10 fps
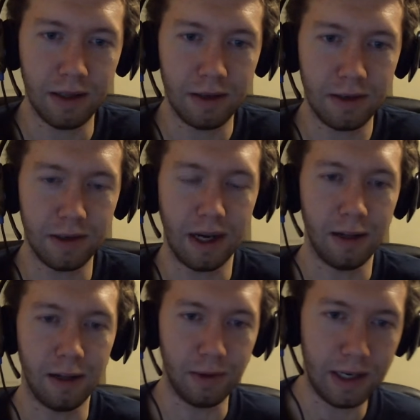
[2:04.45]
It launched on
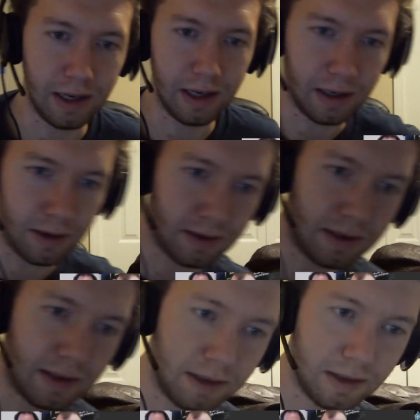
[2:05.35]
Halloween, and it goes
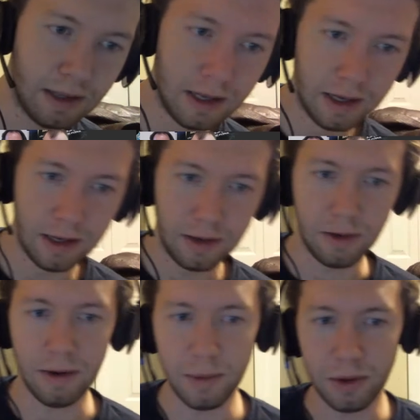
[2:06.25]
until
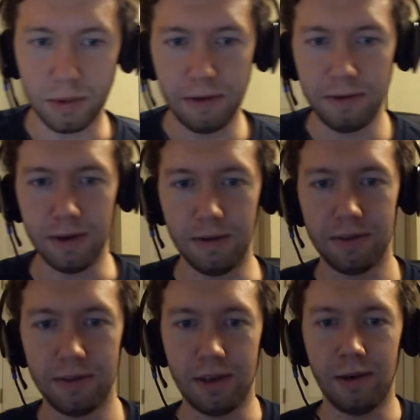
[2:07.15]
November 25th.
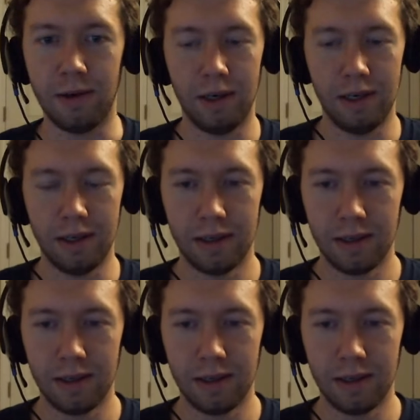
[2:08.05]
So,